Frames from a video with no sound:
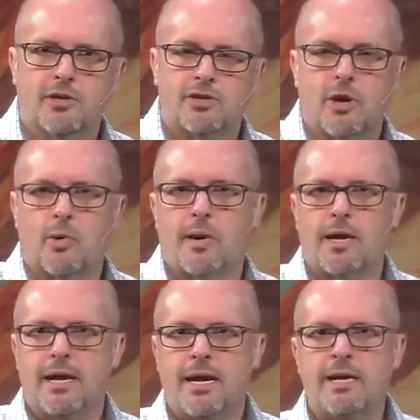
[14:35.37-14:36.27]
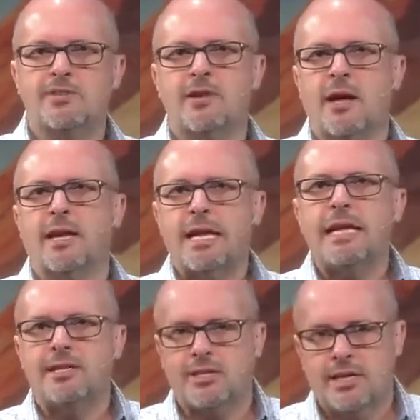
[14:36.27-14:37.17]
So it is not
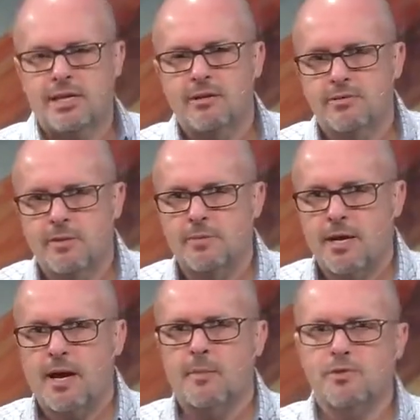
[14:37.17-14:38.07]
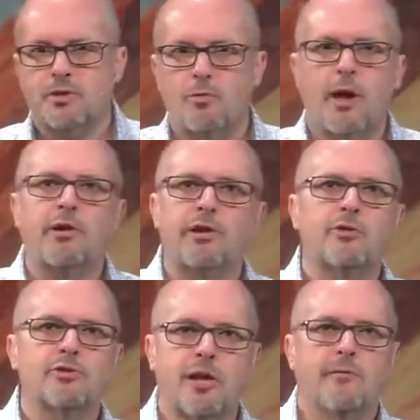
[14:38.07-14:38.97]
easy sometimes surrounding
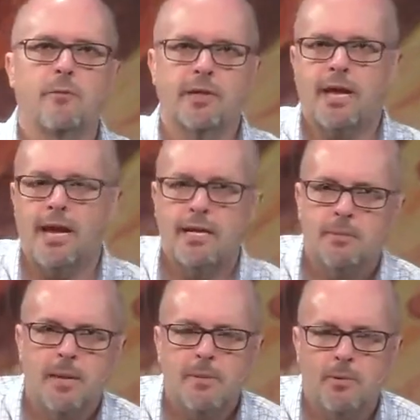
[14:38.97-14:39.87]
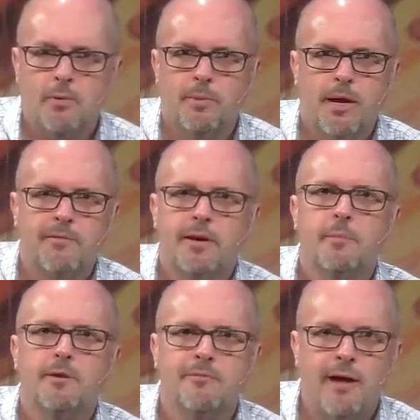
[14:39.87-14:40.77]
yourself with candid people, but I've
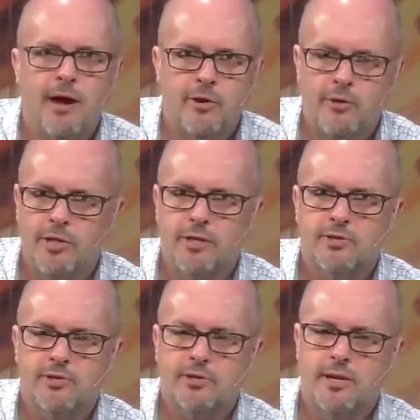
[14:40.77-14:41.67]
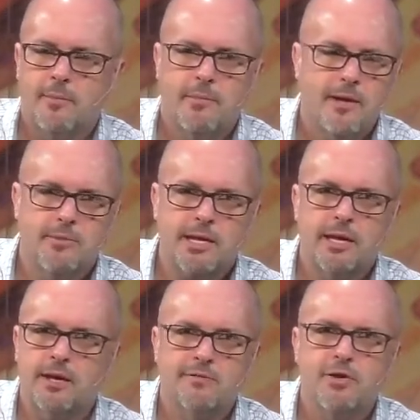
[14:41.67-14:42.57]
come to value this. And I'm
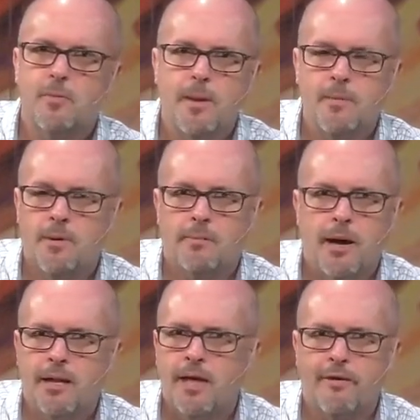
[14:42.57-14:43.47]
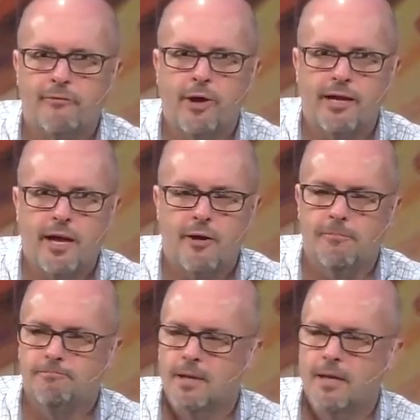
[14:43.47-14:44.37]
thinking of two people in my life right now.
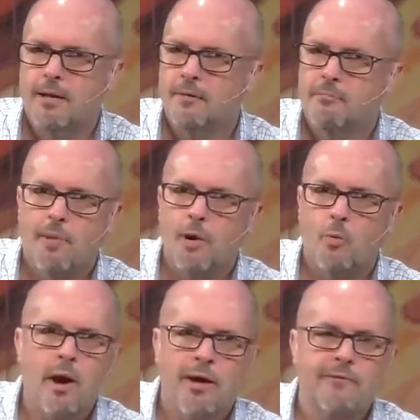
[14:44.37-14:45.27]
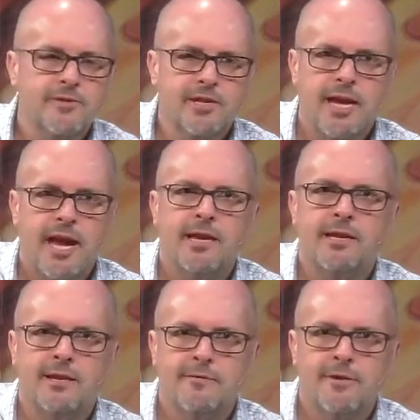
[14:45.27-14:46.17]
My wife is a
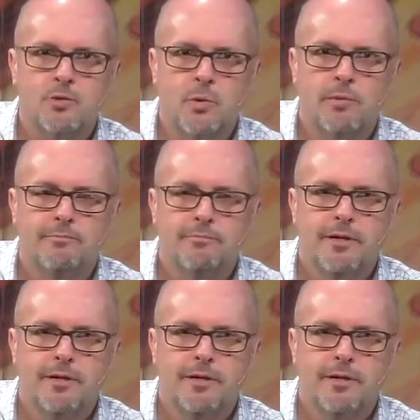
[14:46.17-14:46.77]
candid individual.